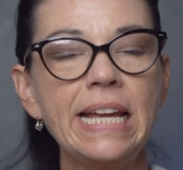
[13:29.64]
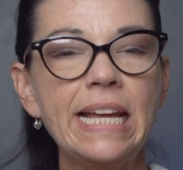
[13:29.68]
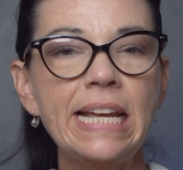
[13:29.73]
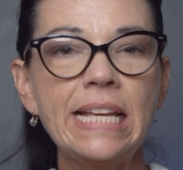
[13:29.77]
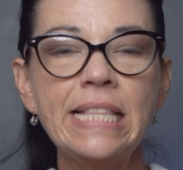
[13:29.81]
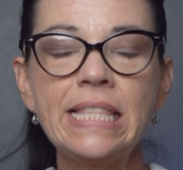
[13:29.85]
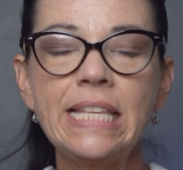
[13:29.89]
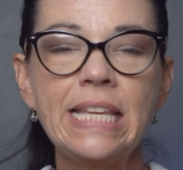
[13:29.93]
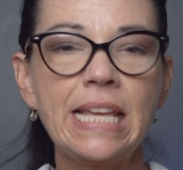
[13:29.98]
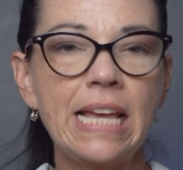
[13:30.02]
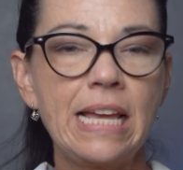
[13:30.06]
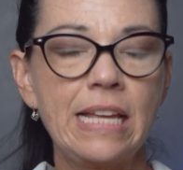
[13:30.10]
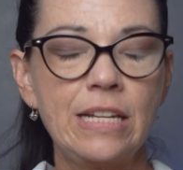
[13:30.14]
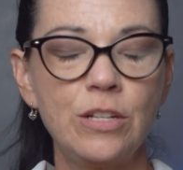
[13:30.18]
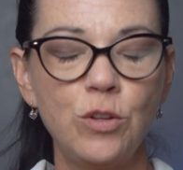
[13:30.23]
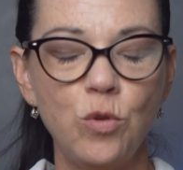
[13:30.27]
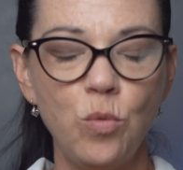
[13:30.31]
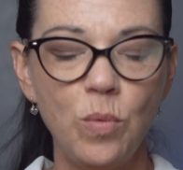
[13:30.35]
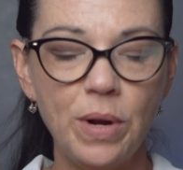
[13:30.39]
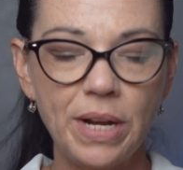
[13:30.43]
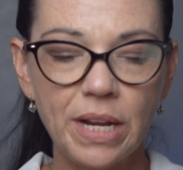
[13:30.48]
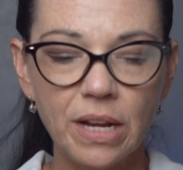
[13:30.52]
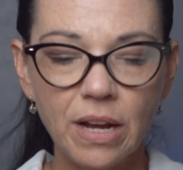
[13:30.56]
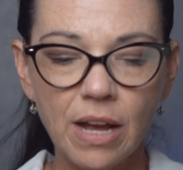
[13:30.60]
In the end,
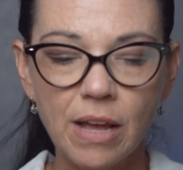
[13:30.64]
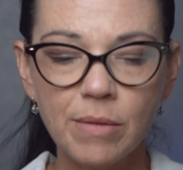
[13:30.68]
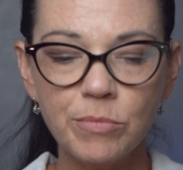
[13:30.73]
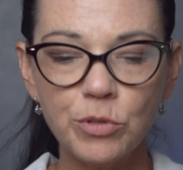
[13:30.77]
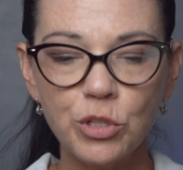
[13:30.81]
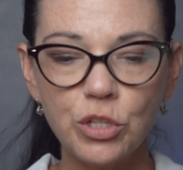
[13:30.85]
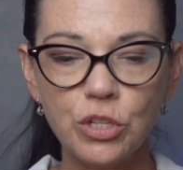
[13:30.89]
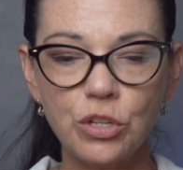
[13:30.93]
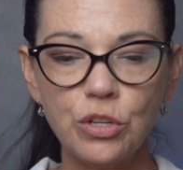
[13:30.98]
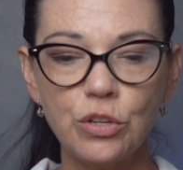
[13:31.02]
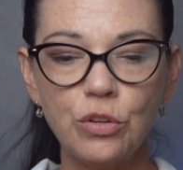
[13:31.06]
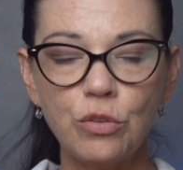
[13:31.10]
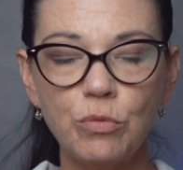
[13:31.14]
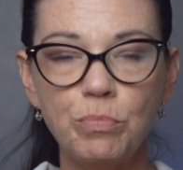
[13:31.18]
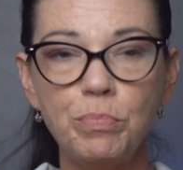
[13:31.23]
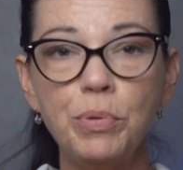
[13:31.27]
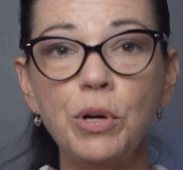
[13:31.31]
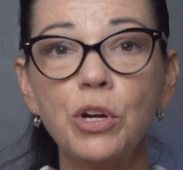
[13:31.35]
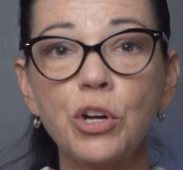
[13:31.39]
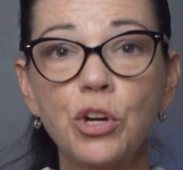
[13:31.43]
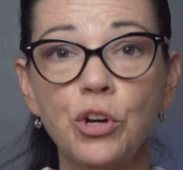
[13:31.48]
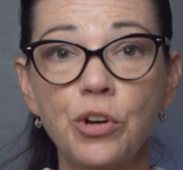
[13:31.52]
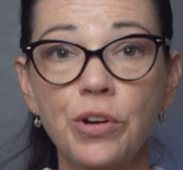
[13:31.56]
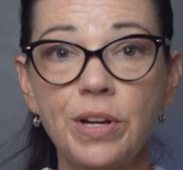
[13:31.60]
when it comes to
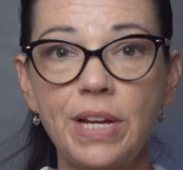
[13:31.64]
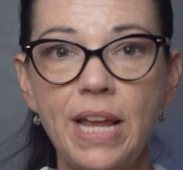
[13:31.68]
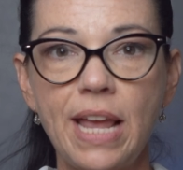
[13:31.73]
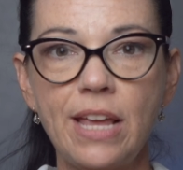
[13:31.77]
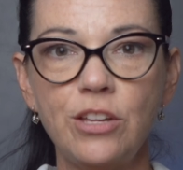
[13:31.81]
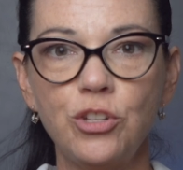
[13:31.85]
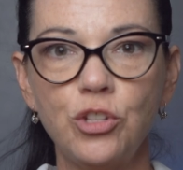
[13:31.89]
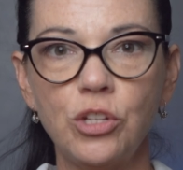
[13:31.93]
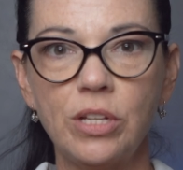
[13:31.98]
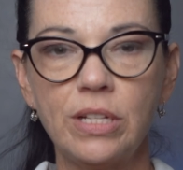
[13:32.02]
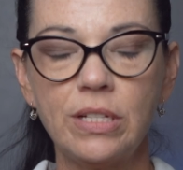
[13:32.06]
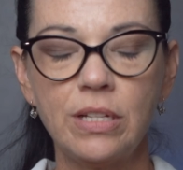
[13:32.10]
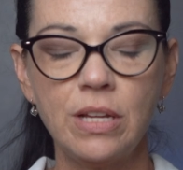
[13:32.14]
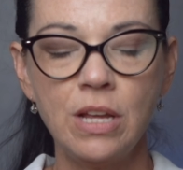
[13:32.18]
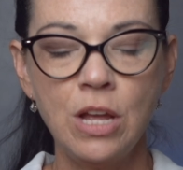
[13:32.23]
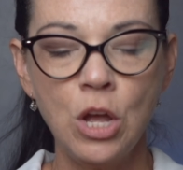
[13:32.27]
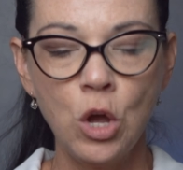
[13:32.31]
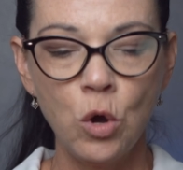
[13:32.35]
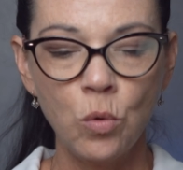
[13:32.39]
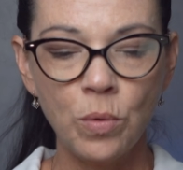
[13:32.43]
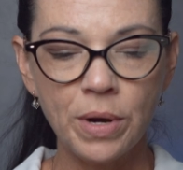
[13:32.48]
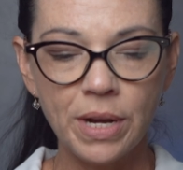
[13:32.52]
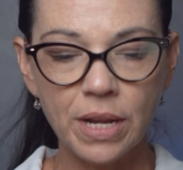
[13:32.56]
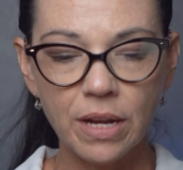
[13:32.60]
book creation,
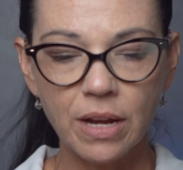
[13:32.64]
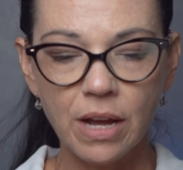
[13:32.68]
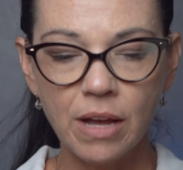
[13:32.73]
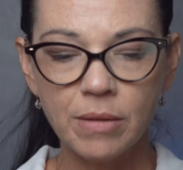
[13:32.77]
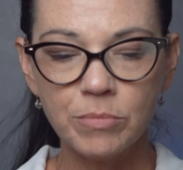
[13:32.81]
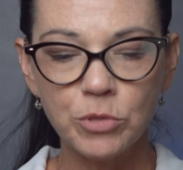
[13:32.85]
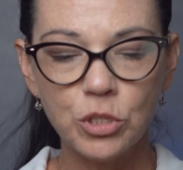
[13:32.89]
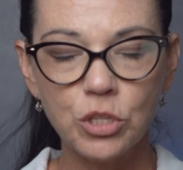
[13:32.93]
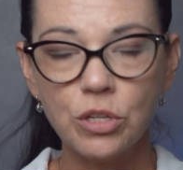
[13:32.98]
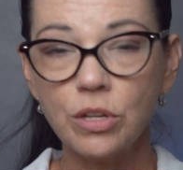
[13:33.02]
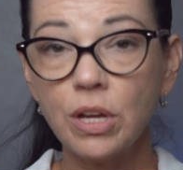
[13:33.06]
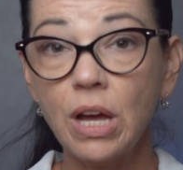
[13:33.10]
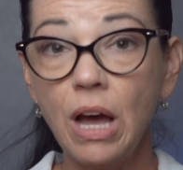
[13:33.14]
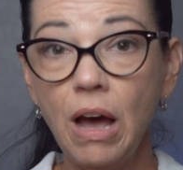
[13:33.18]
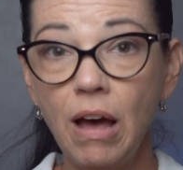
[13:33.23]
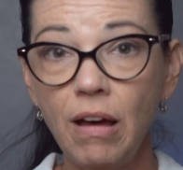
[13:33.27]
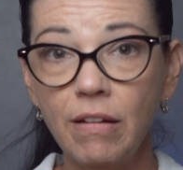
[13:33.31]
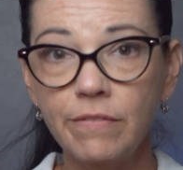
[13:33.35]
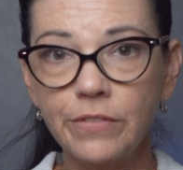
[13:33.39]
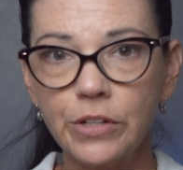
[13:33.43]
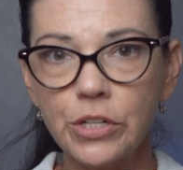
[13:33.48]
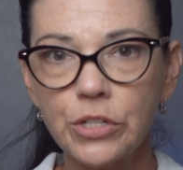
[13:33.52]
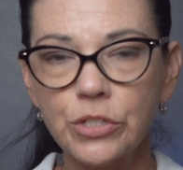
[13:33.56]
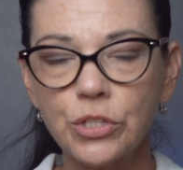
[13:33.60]
when it comes to
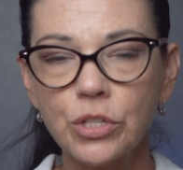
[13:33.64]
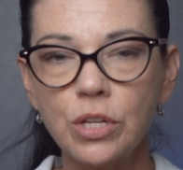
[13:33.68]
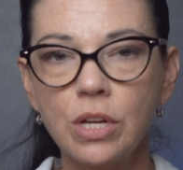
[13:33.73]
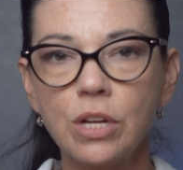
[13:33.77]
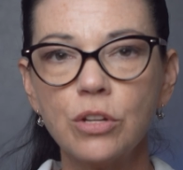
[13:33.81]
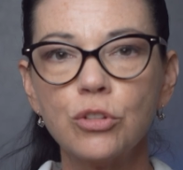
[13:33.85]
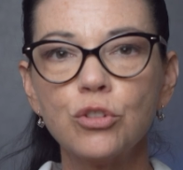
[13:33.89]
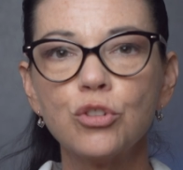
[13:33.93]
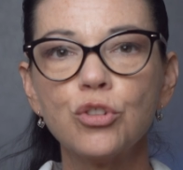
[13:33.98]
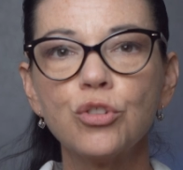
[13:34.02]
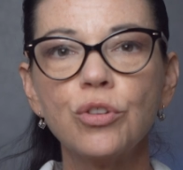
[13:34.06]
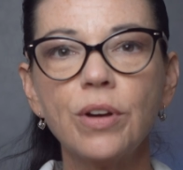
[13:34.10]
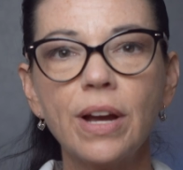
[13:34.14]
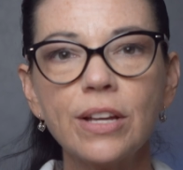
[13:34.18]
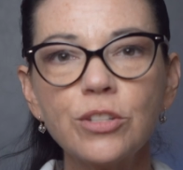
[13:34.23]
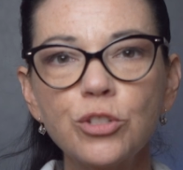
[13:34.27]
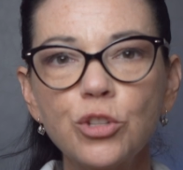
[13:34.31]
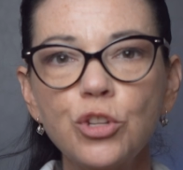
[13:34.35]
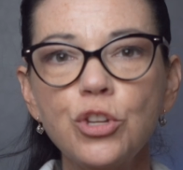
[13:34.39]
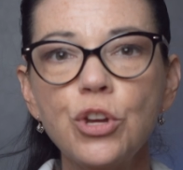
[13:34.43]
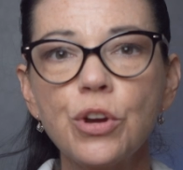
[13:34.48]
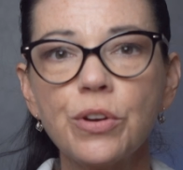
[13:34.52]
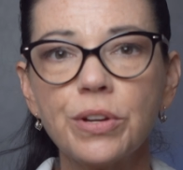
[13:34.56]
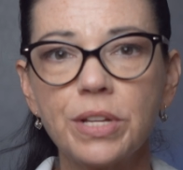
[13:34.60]
covers,
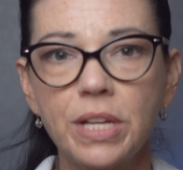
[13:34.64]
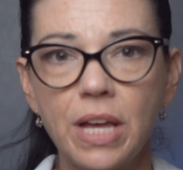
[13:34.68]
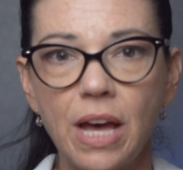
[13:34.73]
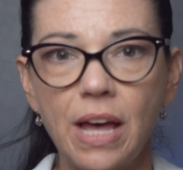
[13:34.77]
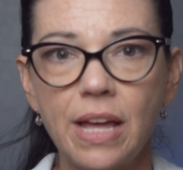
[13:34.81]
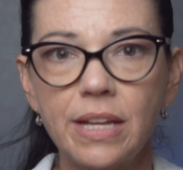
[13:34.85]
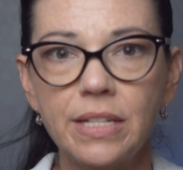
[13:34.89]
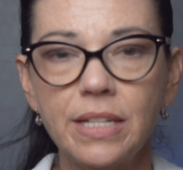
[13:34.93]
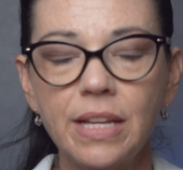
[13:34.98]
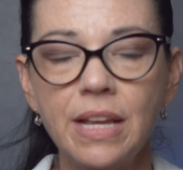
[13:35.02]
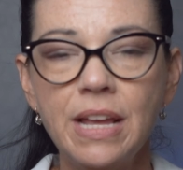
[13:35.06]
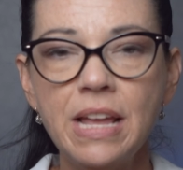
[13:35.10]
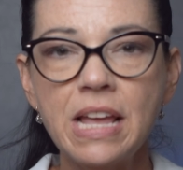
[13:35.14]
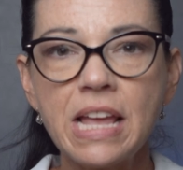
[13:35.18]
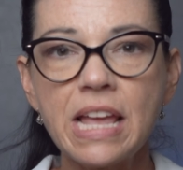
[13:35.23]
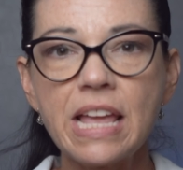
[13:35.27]
trust your gut.